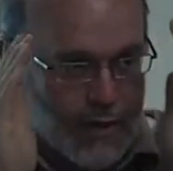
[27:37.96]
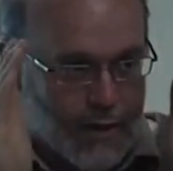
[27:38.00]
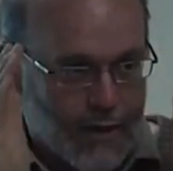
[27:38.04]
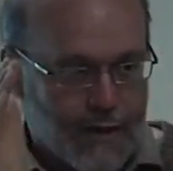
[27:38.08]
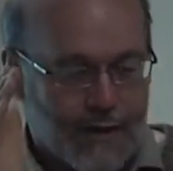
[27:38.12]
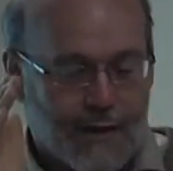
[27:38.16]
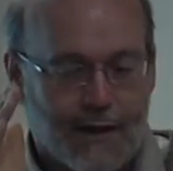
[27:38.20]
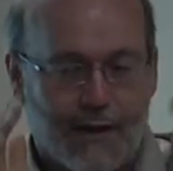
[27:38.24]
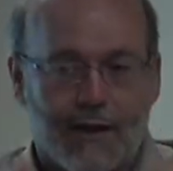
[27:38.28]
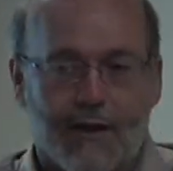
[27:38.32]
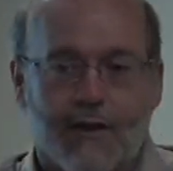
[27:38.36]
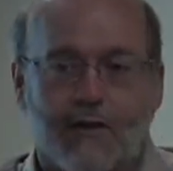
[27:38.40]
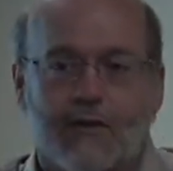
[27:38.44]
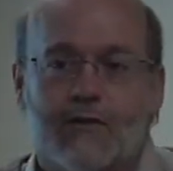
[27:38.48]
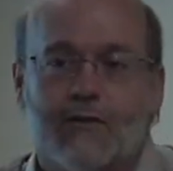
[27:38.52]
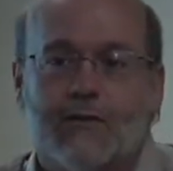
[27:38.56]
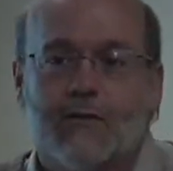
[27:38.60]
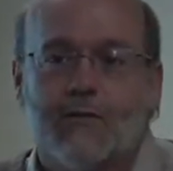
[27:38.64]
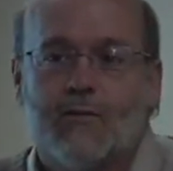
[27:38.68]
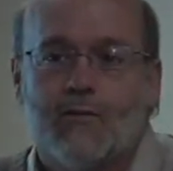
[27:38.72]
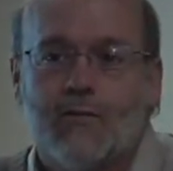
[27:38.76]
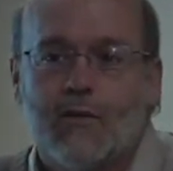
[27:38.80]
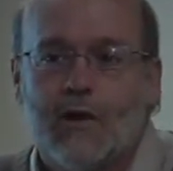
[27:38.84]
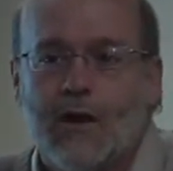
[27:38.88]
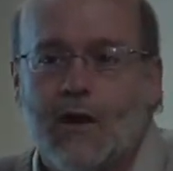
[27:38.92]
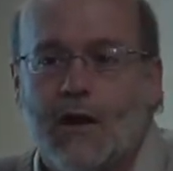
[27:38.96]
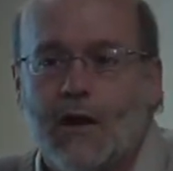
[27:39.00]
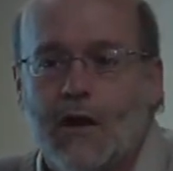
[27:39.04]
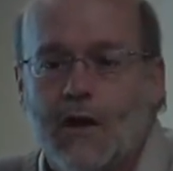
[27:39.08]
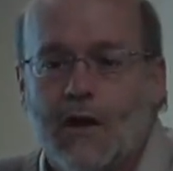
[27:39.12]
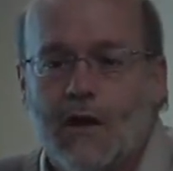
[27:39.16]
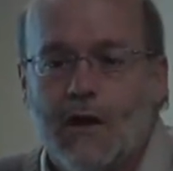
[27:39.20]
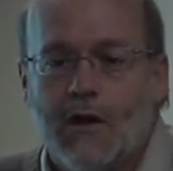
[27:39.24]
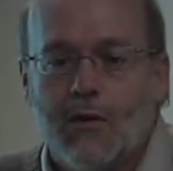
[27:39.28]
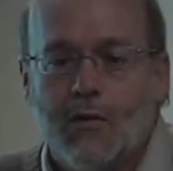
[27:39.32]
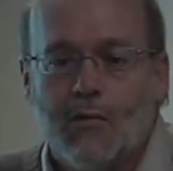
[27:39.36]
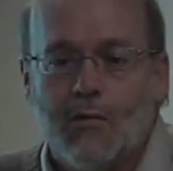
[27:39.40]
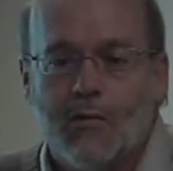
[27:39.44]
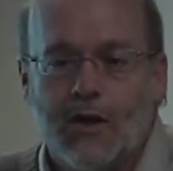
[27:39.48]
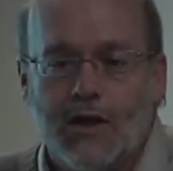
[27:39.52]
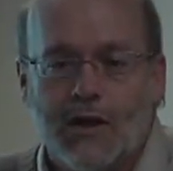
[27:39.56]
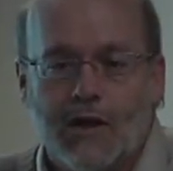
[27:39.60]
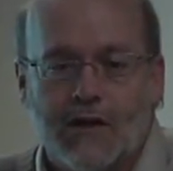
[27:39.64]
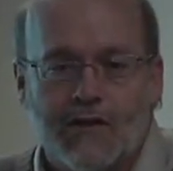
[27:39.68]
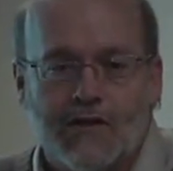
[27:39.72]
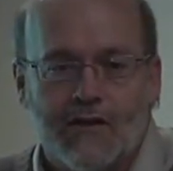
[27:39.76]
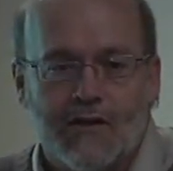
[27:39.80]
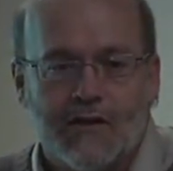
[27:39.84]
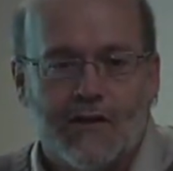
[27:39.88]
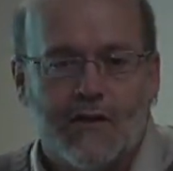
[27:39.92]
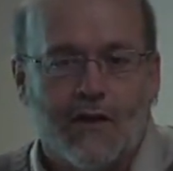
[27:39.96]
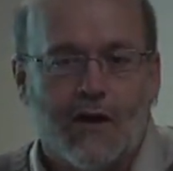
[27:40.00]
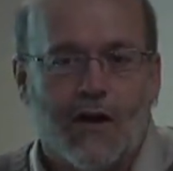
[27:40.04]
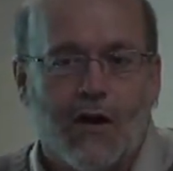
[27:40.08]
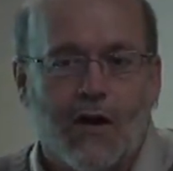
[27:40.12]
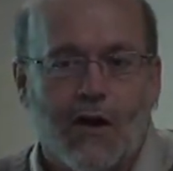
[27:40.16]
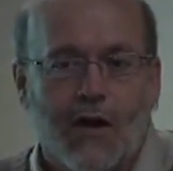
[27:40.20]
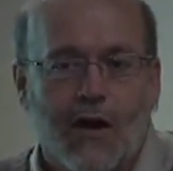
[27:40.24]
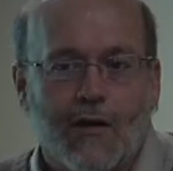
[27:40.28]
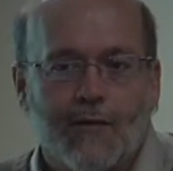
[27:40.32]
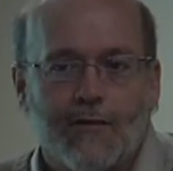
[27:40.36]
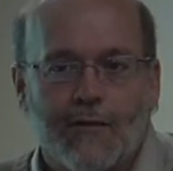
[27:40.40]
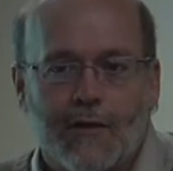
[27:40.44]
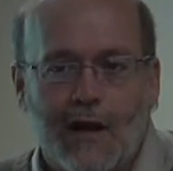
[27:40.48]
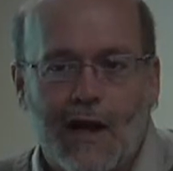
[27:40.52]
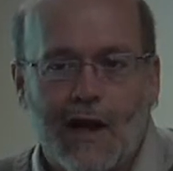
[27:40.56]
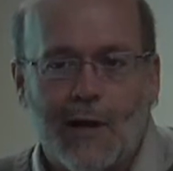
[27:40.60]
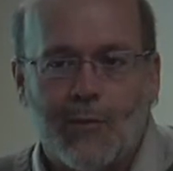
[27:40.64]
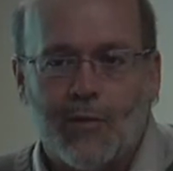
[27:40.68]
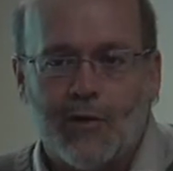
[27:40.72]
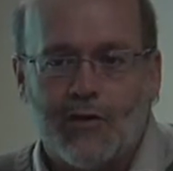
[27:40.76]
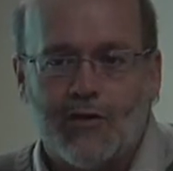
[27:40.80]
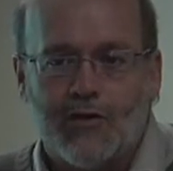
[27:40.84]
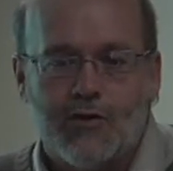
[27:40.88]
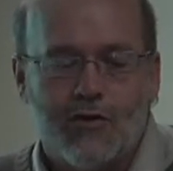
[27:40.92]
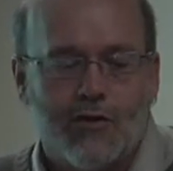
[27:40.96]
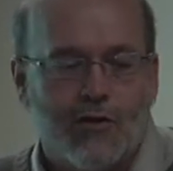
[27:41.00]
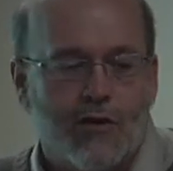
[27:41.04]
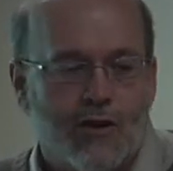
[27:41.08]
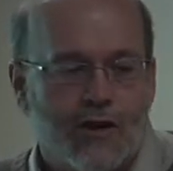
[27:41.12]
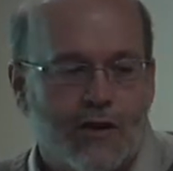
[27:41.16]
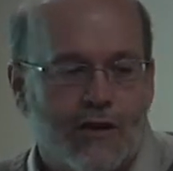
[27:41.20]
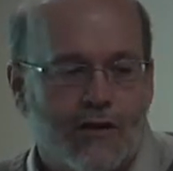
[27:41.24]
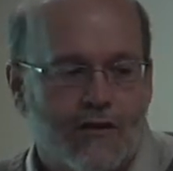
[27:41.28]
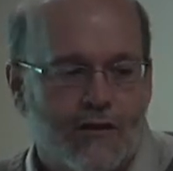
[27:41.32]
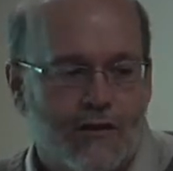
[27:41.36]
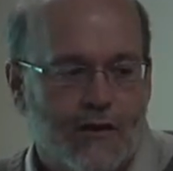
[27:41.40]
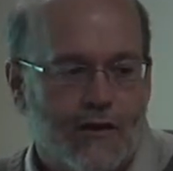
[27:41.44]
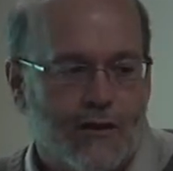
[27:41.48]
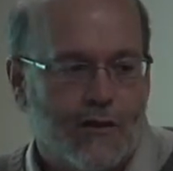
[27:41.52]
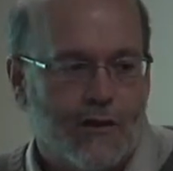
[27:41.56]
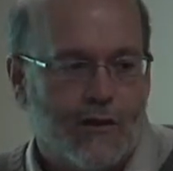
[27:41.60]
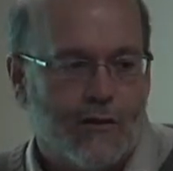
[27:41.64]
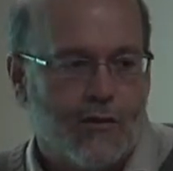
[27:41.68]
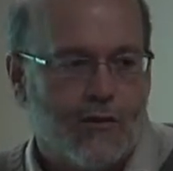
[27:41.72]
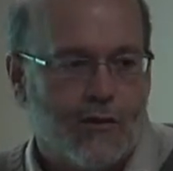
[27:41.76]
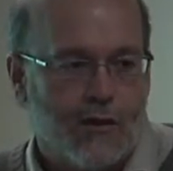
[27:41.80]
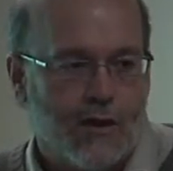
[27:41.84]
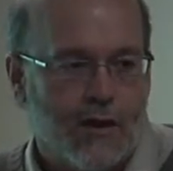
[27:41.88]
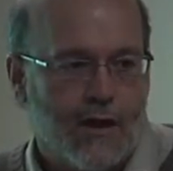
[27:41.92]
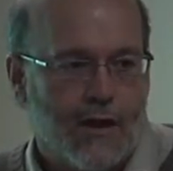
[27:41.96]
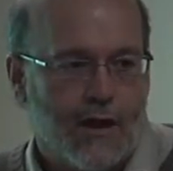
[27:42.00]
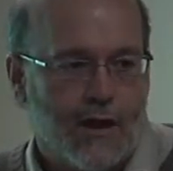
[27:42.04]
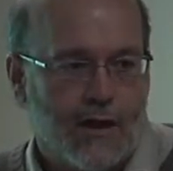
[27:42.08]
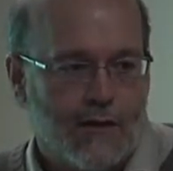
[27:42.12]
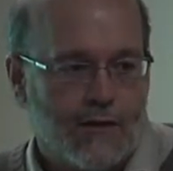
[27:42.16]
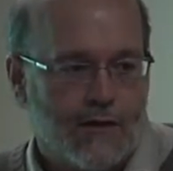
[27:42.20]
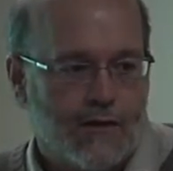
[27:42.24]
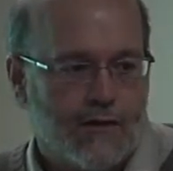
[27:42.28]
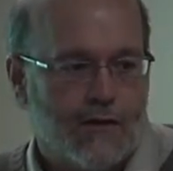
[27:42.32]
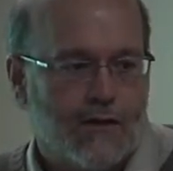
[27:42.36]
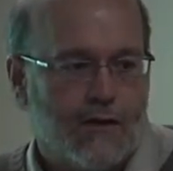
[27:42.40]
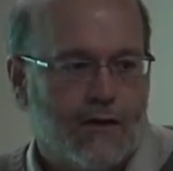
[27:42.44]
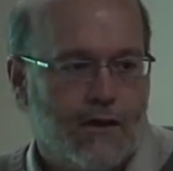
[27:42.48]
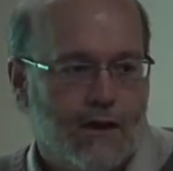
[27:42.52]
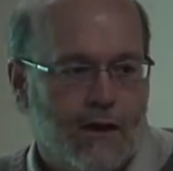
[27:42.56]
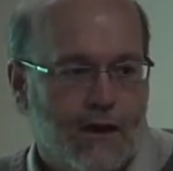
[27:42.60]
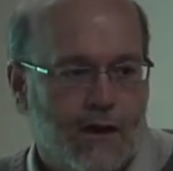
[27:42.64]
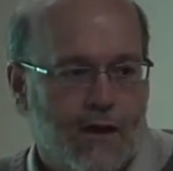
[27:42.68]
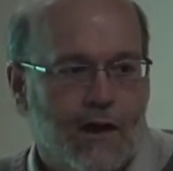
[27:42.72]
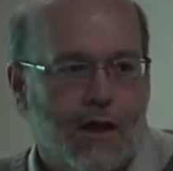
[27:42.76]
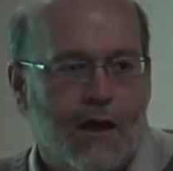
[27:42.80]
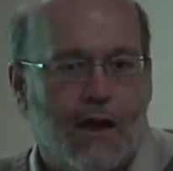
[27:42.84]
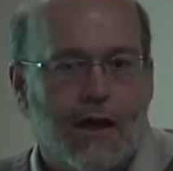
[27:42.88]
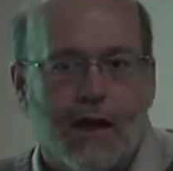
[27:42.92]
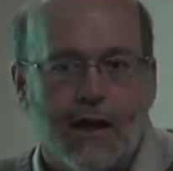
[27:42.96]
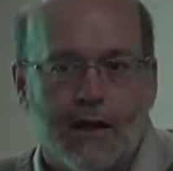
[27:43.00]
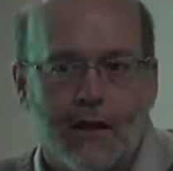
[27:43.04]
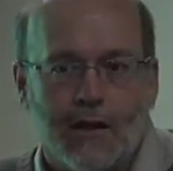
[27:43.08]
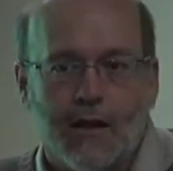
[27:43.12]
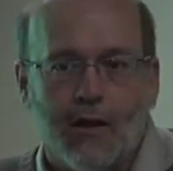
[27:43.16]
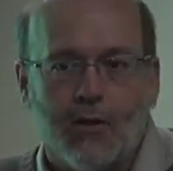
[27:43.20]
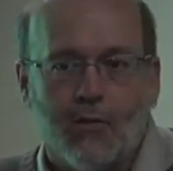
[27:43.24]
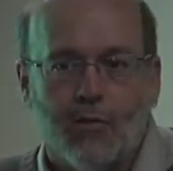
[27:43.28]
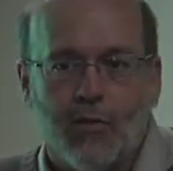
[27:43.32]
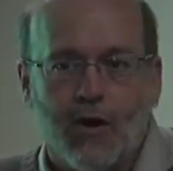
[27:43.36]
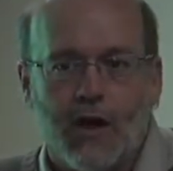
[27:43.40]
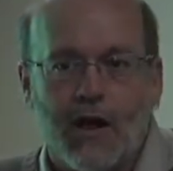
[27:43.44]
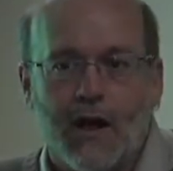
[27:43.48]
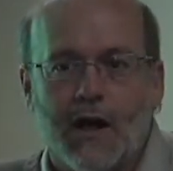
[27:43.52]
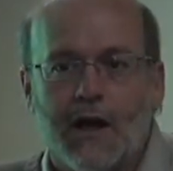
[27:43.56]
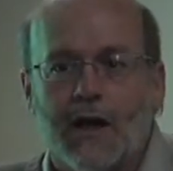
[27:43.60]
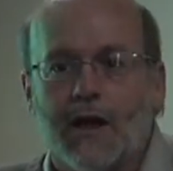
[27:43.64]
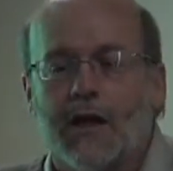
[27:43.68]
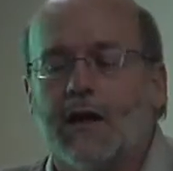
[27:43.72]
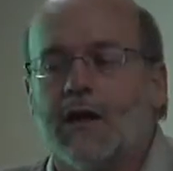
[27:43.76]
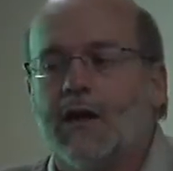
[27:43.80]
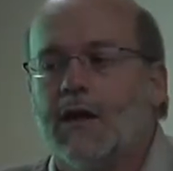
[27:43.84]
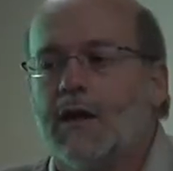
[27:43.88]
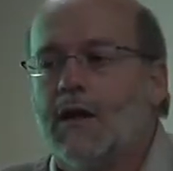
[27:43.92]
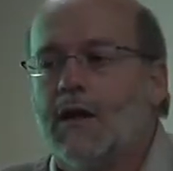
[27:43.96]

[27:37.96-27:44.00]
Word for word: and nothing else. Because there are often opportunities that you don't realize, and by